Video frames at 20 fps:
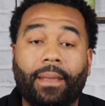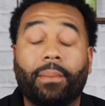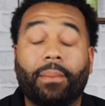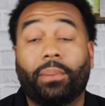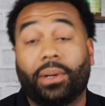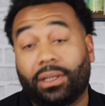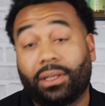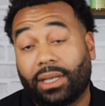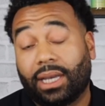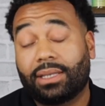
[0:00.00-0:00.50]

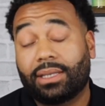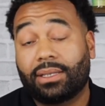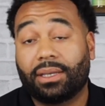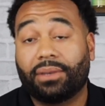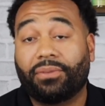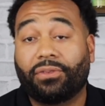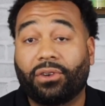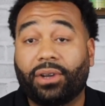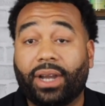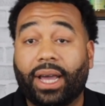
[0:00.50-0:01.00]
But that's
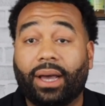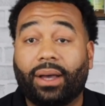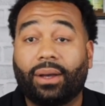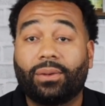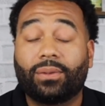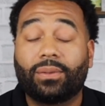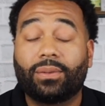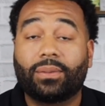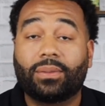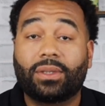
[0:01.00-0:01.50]
it for
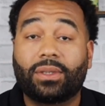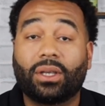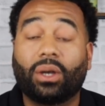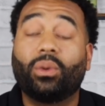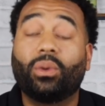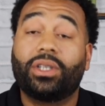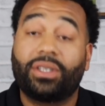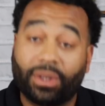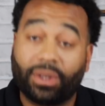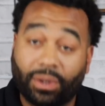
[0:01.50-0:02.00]
now.
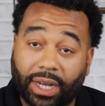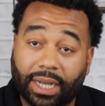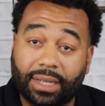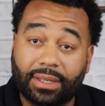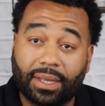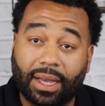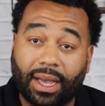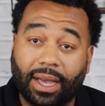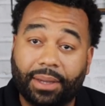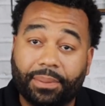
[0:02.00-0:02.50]
So until next
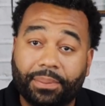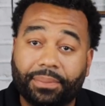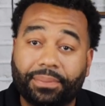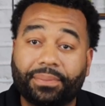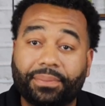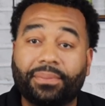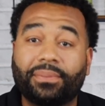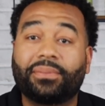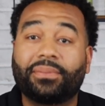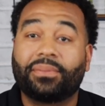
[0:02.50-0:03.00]
time,
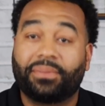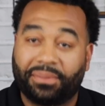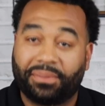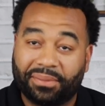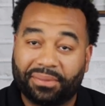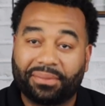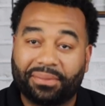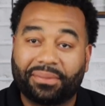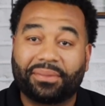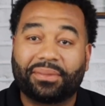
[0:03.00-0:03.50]

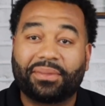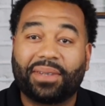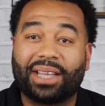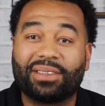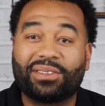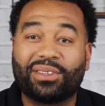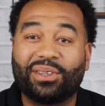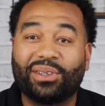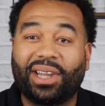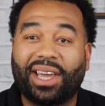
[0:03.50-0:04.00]
I'll
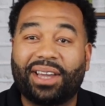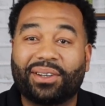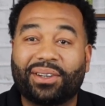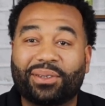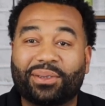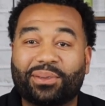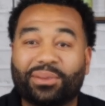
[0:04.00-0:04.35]
see you later.